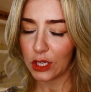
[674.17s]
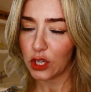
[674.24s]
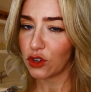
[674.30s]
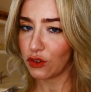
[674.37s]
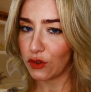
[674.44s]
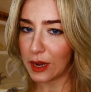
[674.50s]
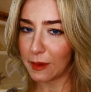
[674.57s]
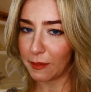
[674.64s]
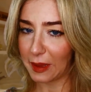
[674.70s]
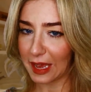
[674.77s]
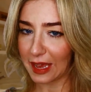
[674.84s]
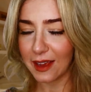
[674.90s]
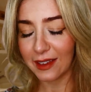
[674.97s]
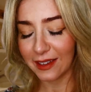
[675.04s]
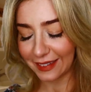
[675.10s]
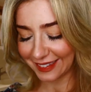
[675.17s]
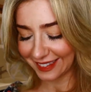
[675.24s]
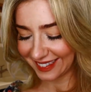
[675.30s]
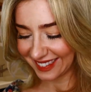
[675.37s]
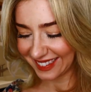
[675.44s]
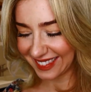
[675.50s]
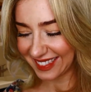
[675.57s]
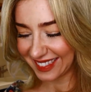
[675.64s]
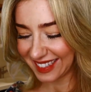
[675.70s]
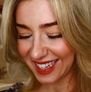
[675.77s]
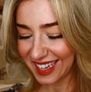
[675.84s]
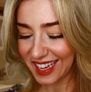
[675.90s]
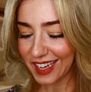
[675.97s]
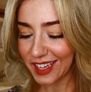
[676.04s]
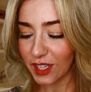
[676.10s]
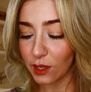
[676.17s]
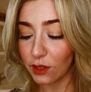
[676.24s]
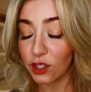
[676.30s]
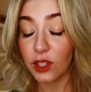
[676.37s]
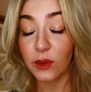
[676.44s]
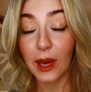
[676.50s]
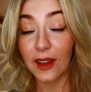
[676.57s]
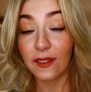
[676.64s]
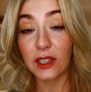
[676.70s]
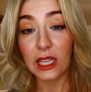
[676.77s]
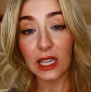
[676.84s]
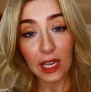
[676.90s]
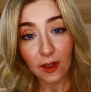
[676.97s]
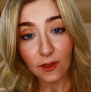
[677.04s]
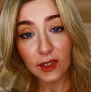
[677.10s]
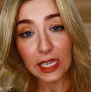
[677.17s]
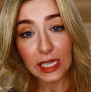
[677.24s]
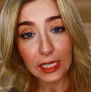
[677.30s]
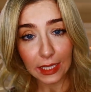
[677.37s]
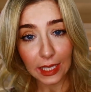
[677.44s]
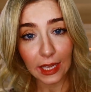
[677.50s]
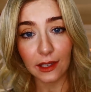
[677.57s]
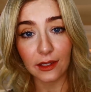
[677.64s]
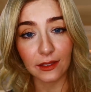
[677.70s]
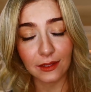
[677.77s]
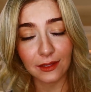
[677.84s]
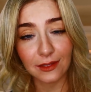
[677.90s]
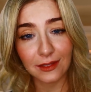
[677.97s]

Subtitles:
creepy, you do have lovely skin.